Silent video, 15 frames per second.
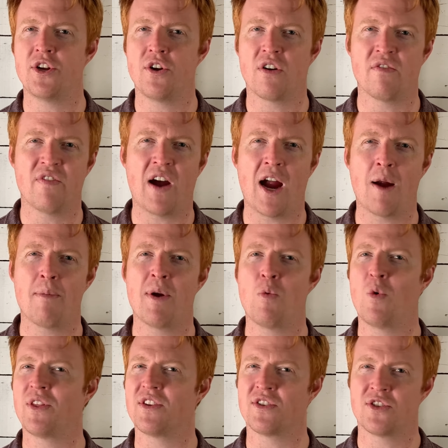your environment,
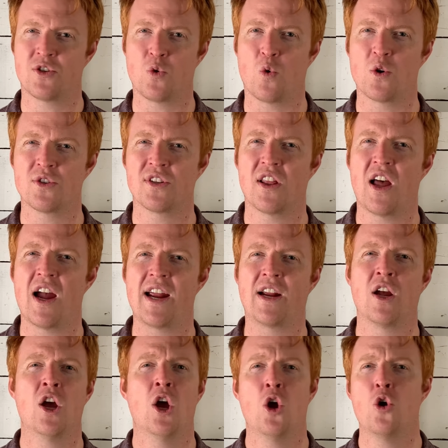what the store's like,